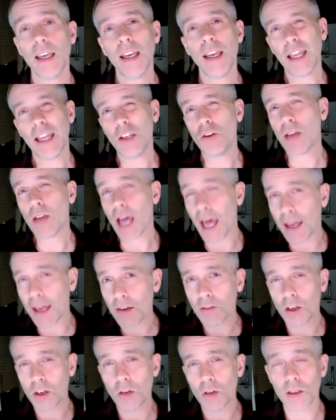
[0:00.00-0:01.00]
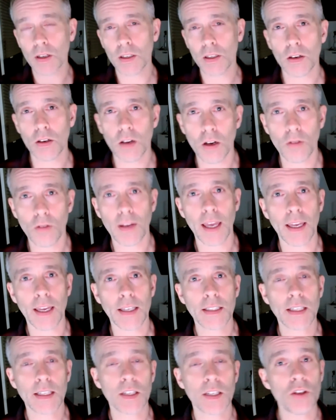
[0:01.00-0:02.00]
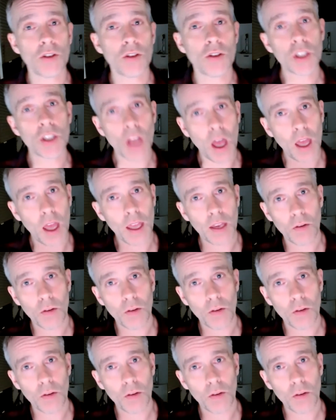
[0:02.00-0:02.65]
And you kind of know what your okay is because you saw it